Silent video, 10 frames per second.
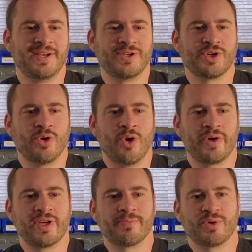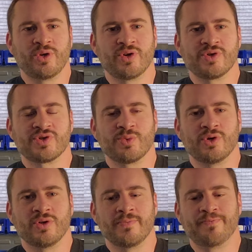So OE computers
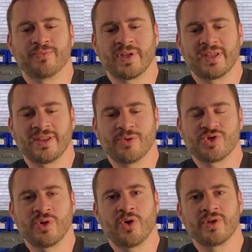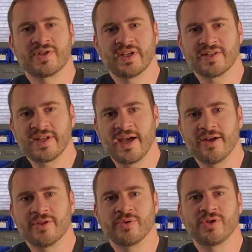they'll slow all these things down, they'll